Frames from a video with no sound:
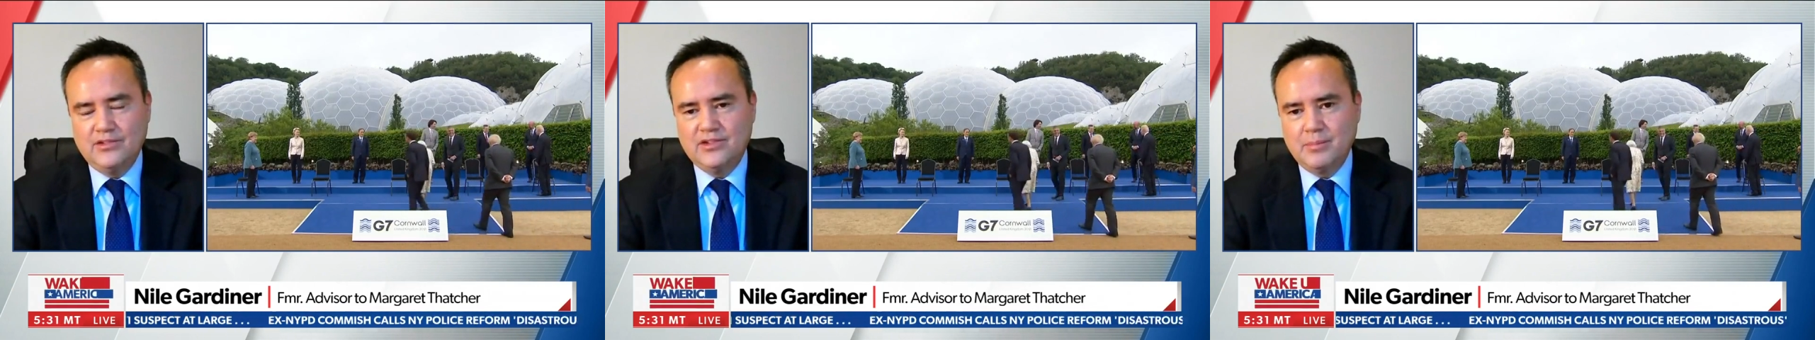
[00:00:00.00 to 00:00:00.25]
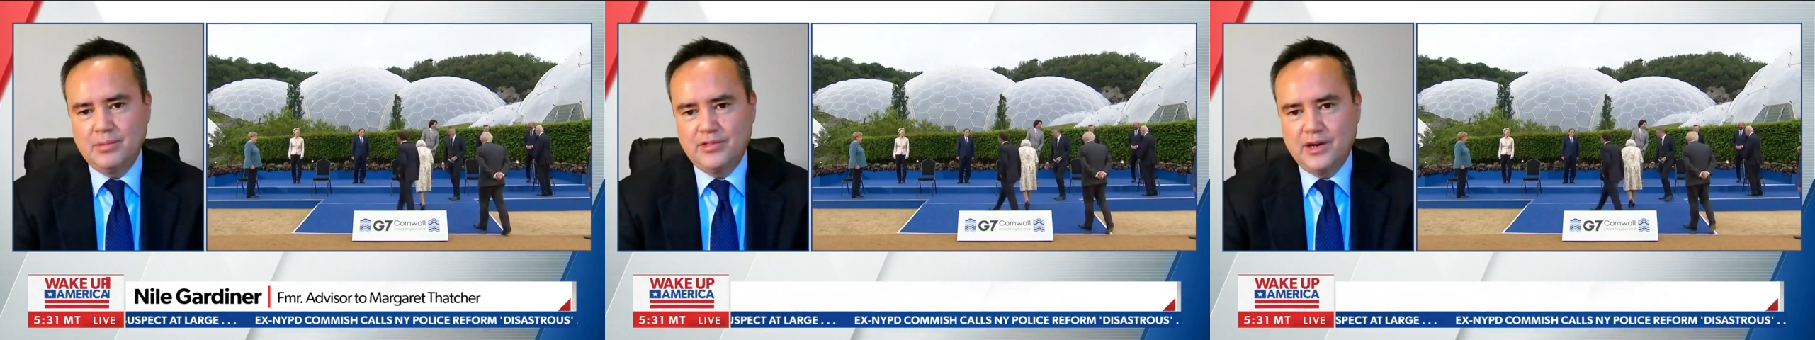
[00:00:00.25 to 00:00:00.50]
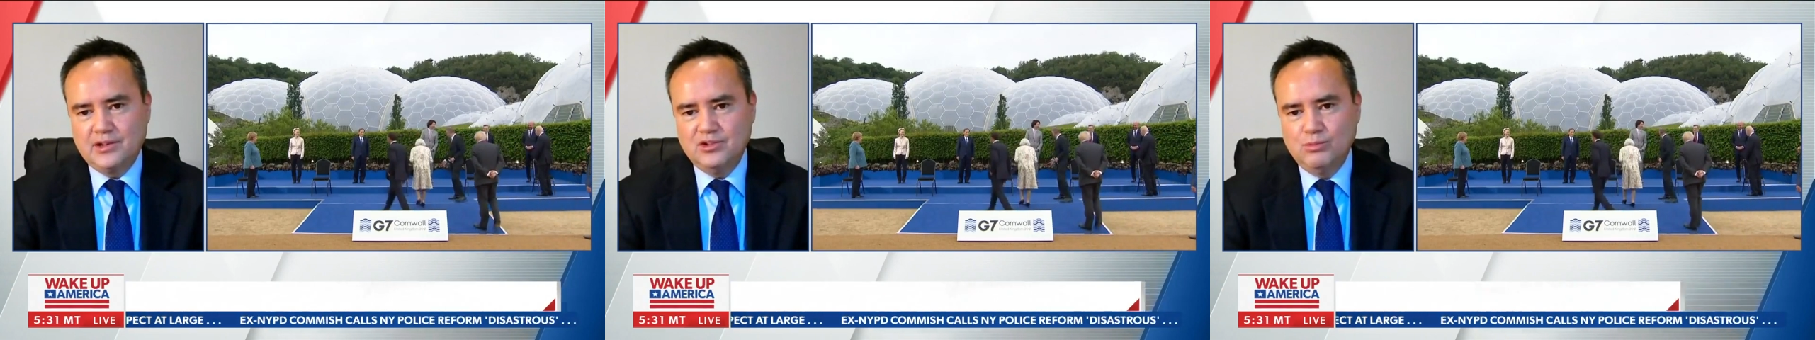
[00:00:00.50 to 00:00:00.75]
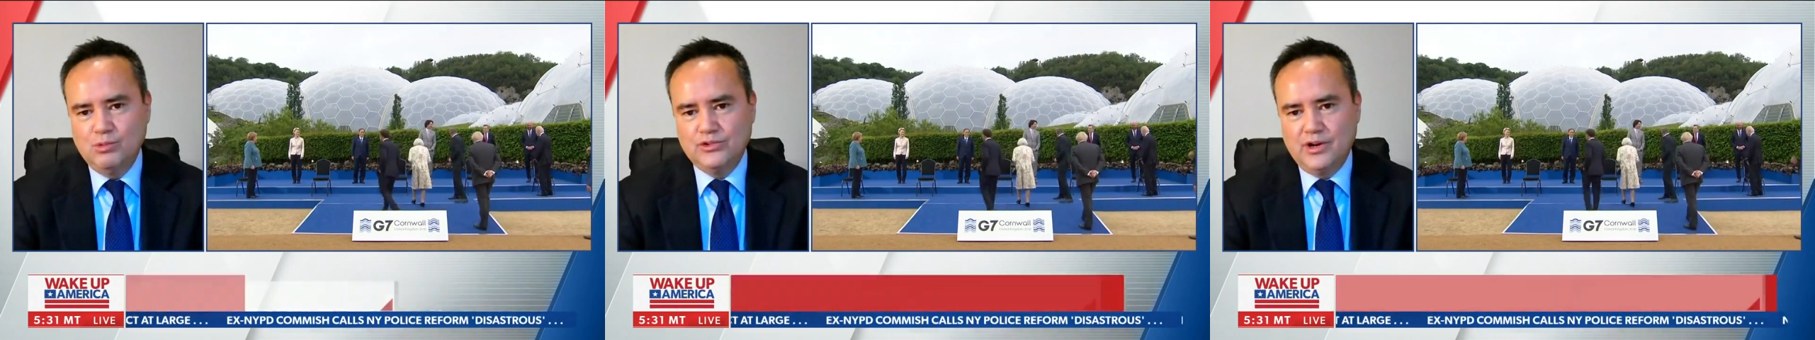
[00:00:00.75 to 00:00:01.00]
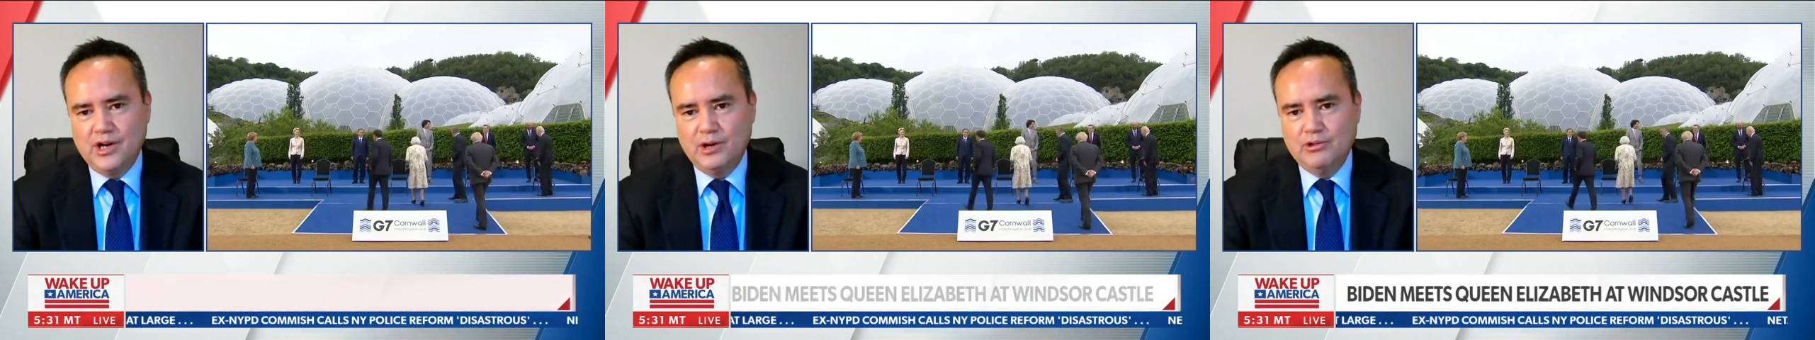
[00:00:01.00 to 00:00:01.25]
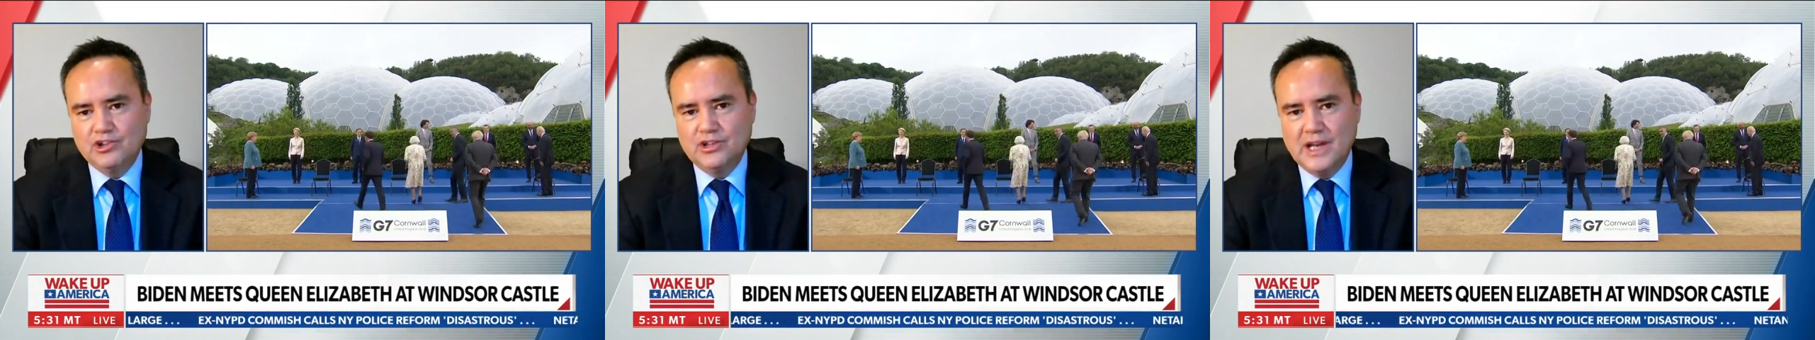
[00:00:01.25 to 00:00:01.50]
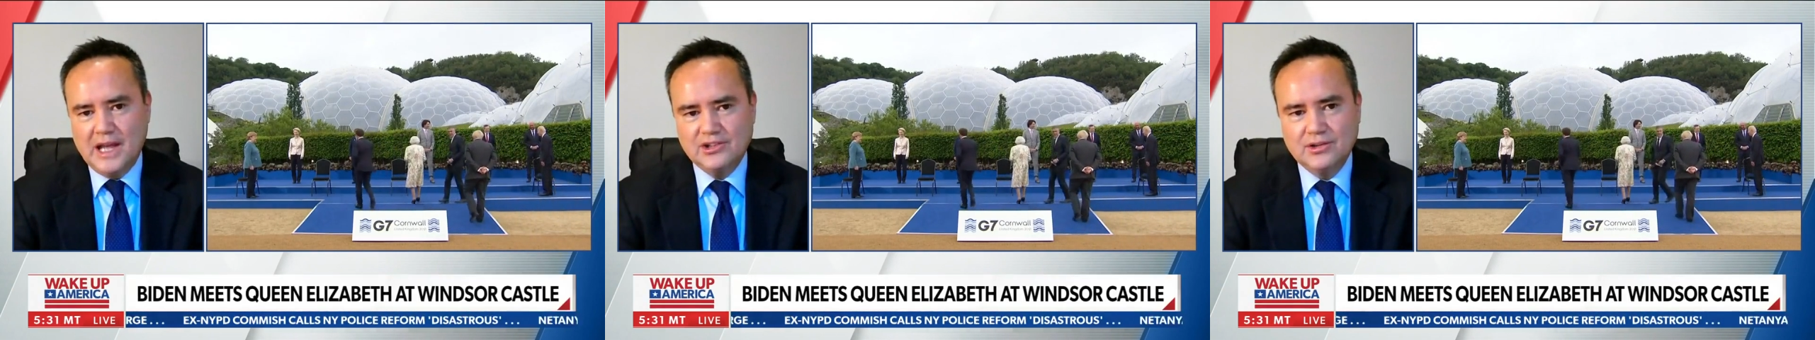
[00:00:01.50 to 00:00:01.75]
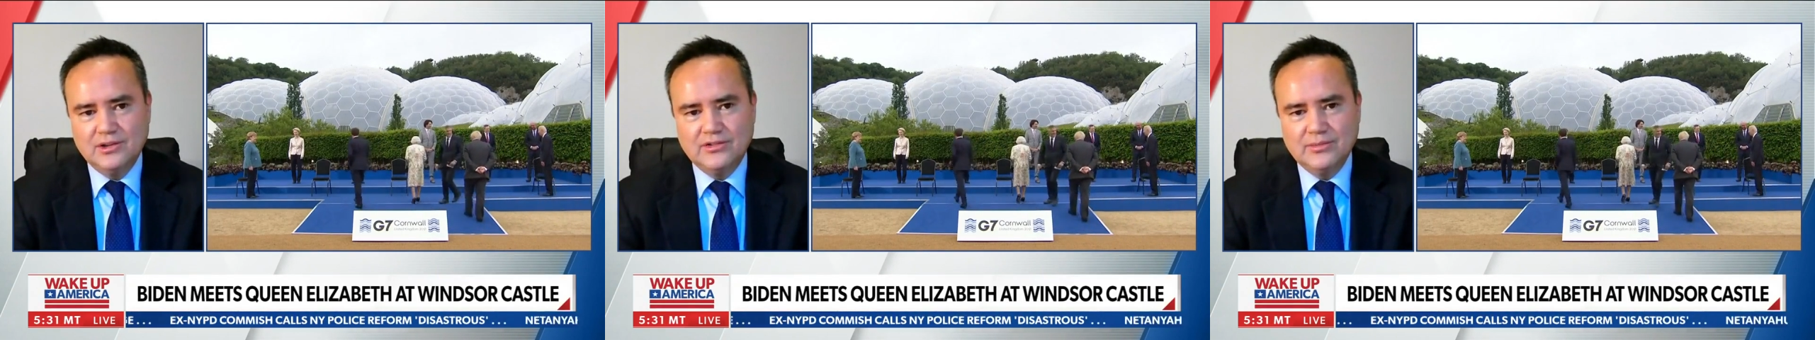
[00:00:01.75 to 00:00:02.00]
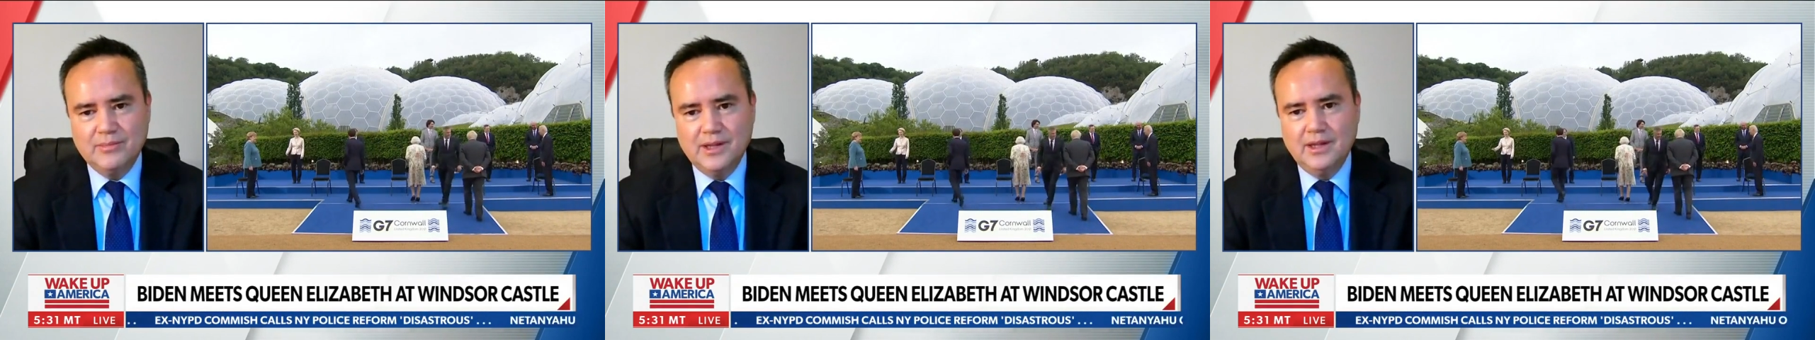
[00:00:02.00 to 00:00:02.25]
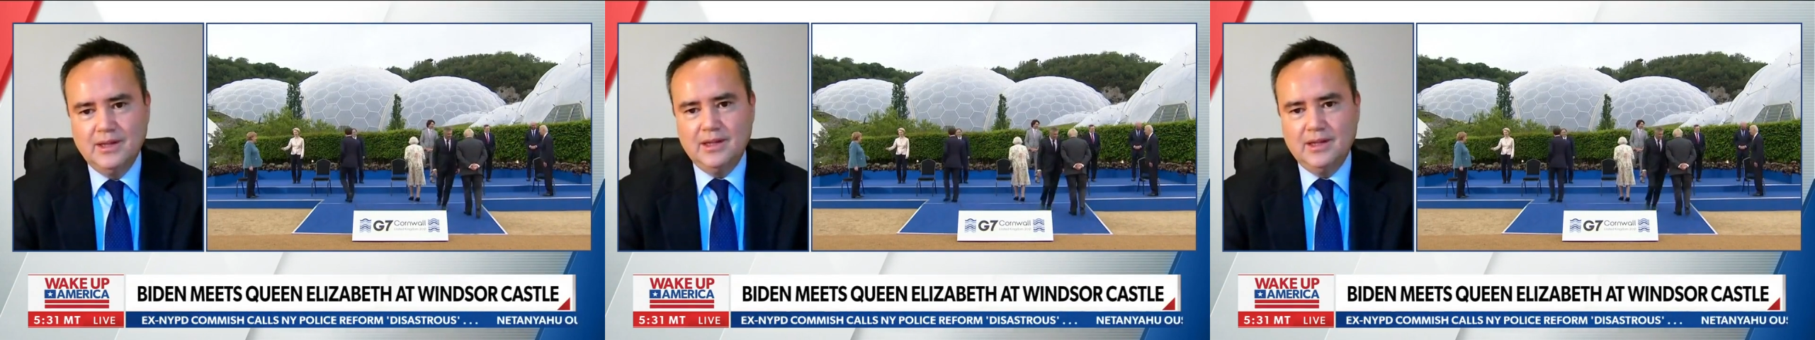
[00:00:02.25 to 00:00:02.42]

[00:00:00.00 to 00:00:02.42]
sympathetic towards Irish nationalism.